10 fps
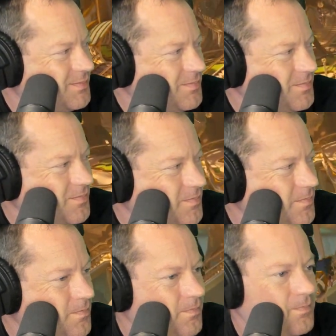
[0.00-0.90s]

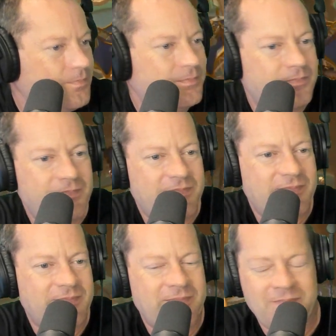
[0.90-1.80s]

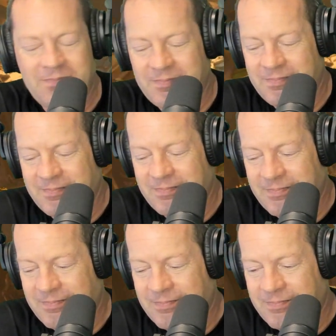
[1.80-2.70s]

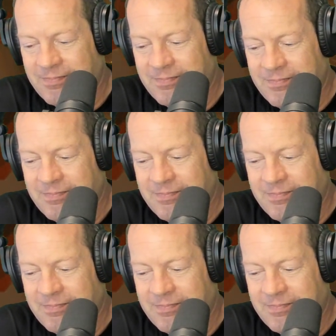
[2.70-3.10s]
This person isn't speaking.